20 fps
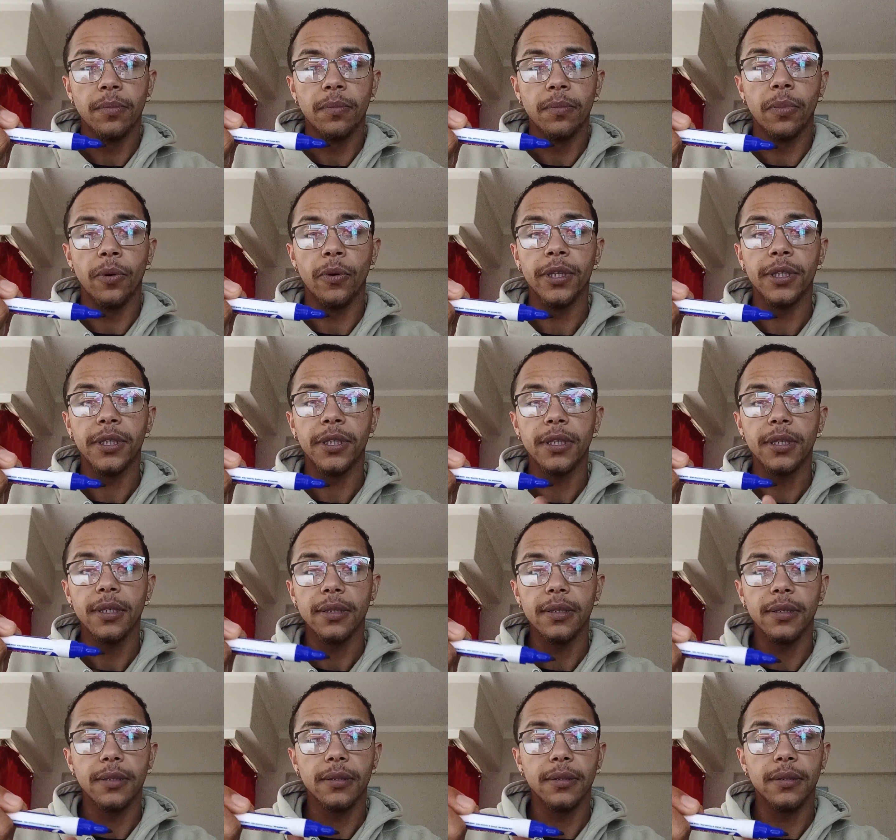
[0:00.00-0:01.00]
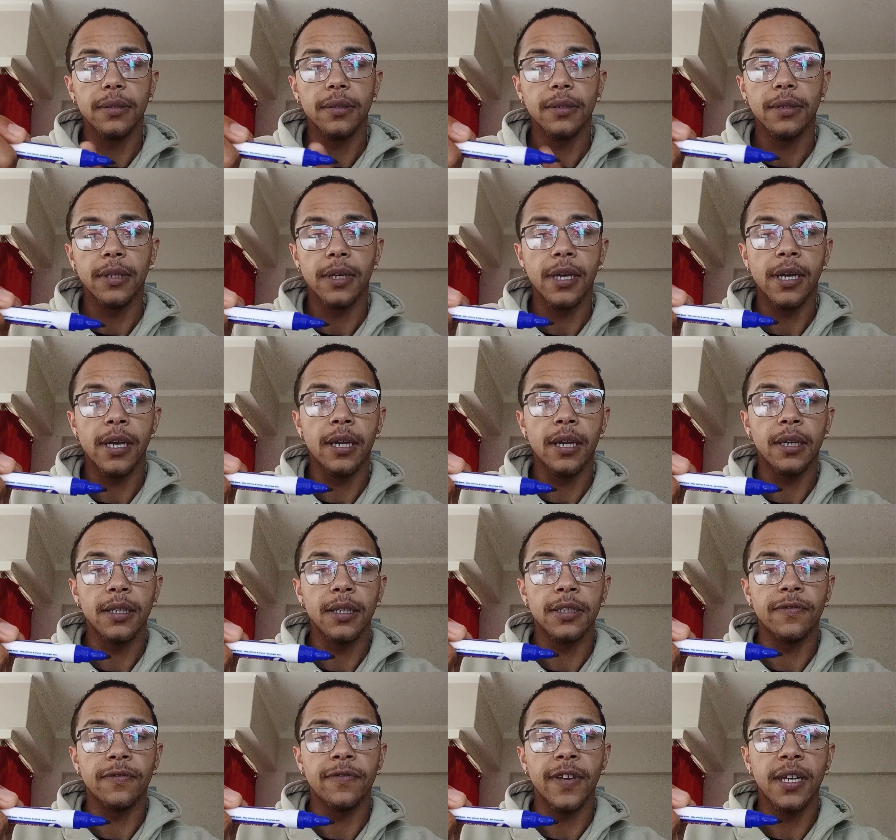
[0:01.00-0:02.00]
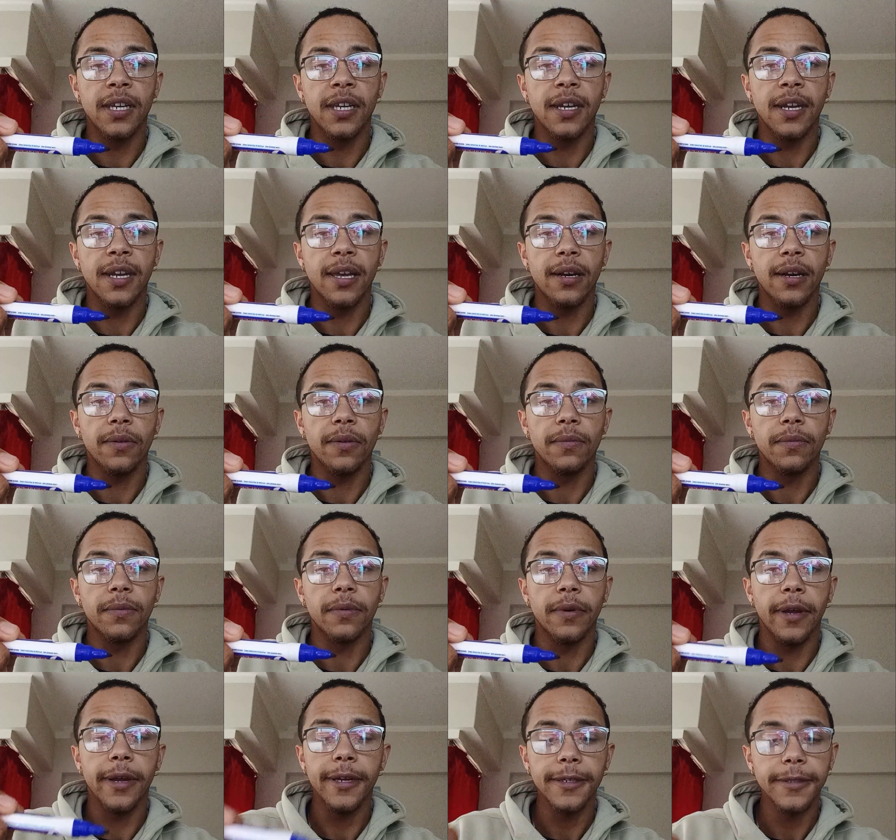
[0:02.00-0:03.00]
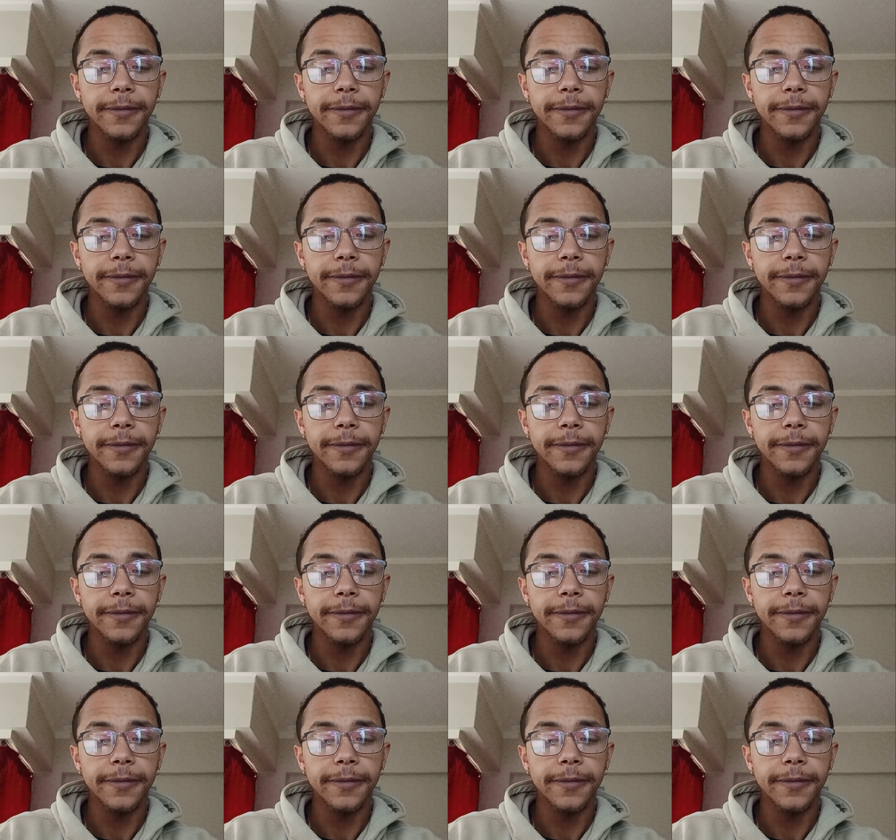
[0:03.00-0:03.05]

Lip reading: pointy, and it's very narrow, right?